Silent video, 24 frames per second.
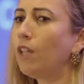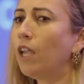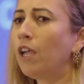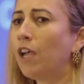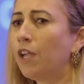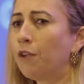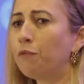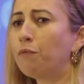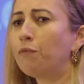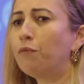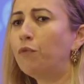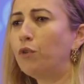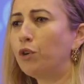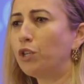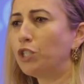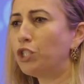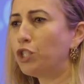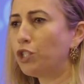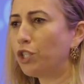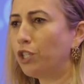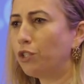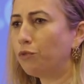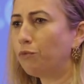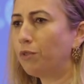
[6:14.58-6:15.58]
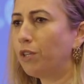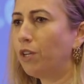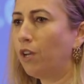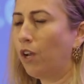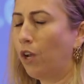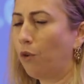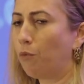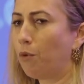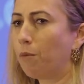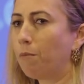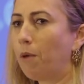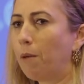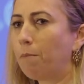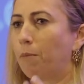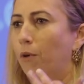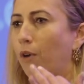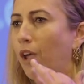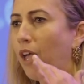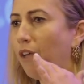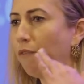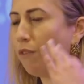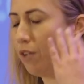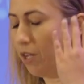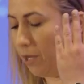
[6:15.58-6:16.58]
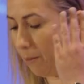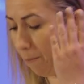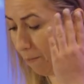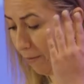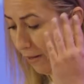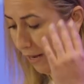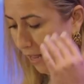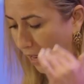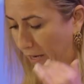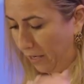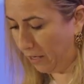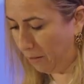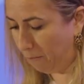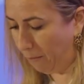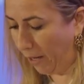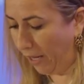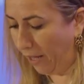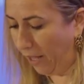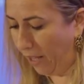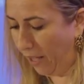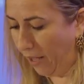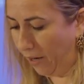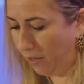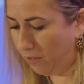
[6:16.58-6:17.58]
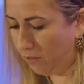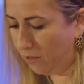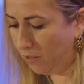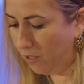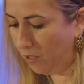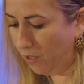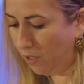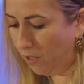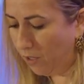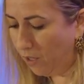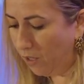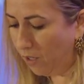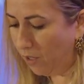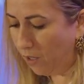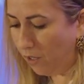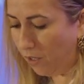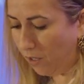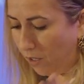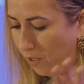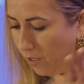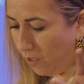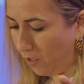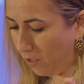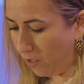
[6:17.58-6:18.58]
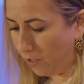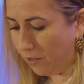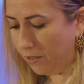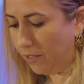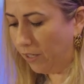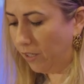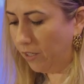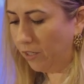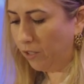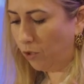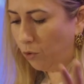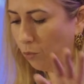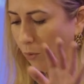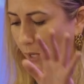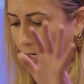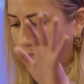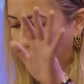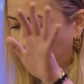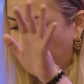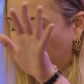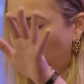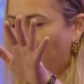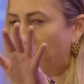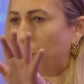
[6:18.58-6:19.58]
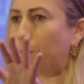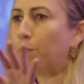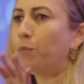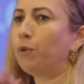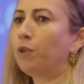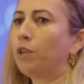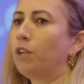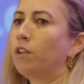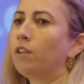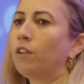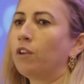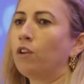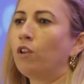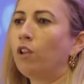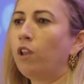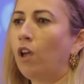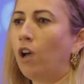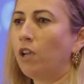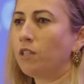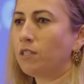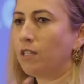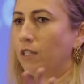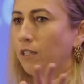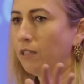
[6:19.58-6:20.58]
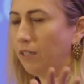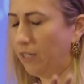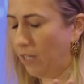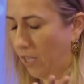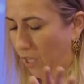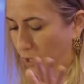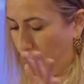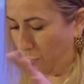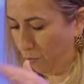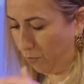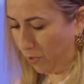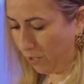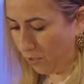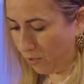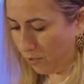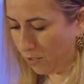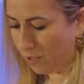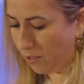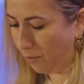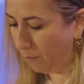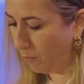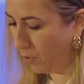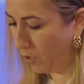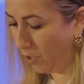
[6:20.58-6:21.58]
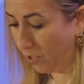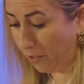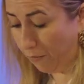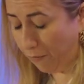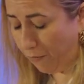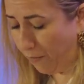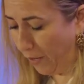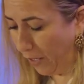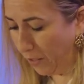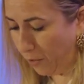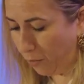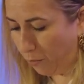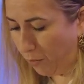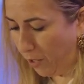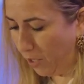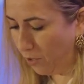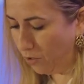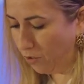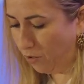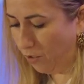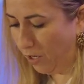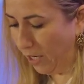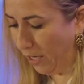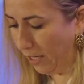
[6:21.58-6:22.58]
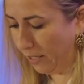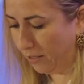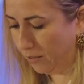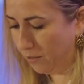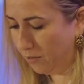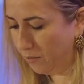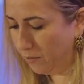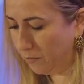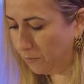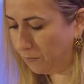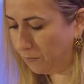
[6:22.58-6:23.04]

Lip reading: I have 4 children, and I remember having a plan in my head. The little one I'm going to put in the closet, the other ones I'm going to find a way to hide.